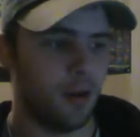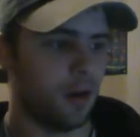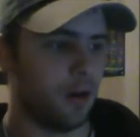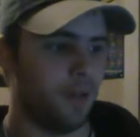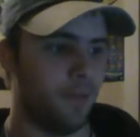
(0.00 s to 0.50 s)

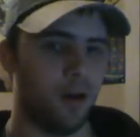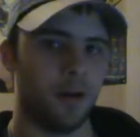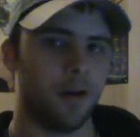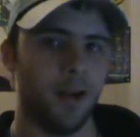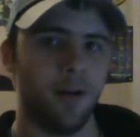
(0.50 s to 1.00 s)
In the
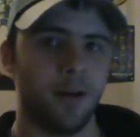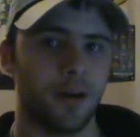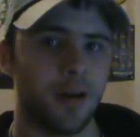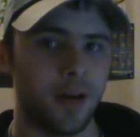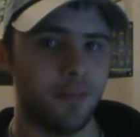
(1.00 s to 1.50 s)
arcade
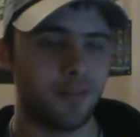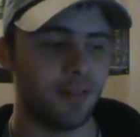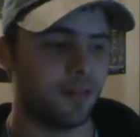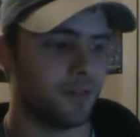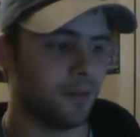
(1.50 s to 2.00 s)
archives,
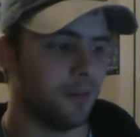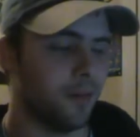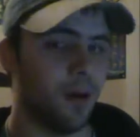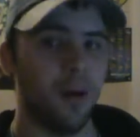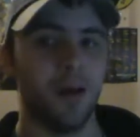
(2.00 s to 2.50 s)

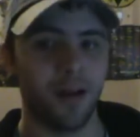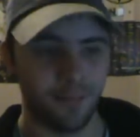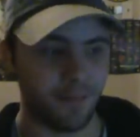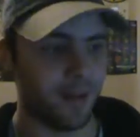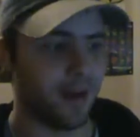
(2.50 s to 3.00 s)
so look
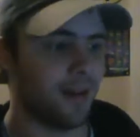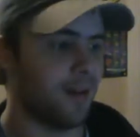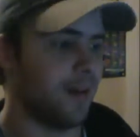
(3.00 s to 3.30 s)
out for that.